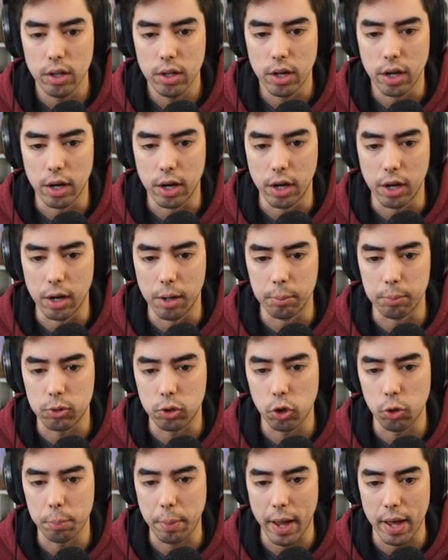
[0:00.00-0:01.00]
Um,
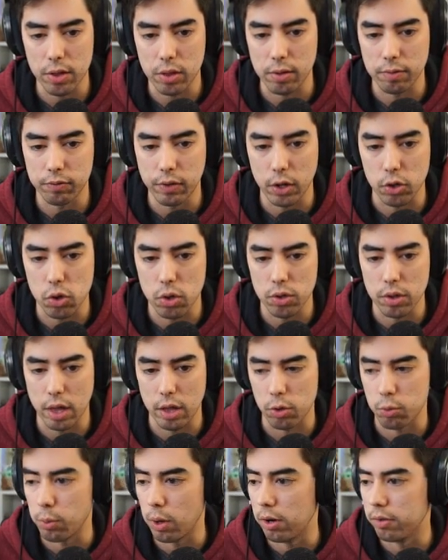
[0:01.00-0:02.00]
two pass deflections
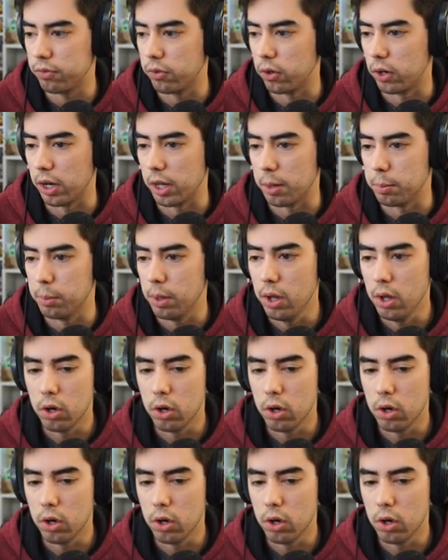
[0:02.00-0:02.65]
as well for him.